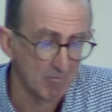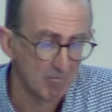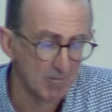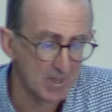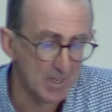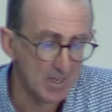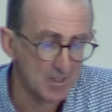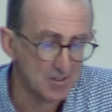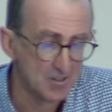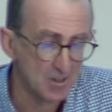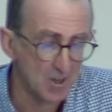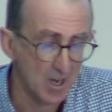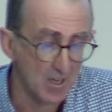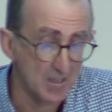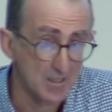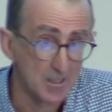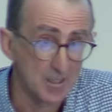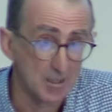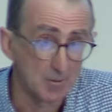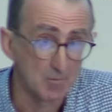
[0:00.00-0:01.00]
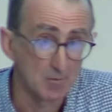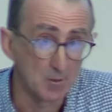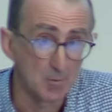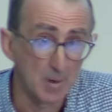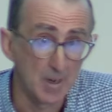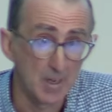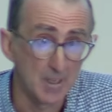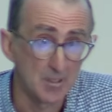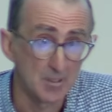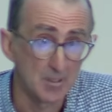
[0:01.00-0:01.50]
less than ideal
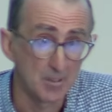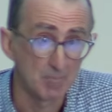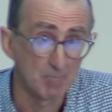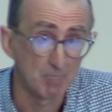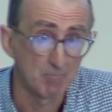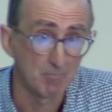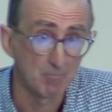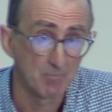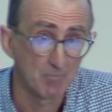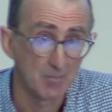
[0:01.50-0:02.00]
information,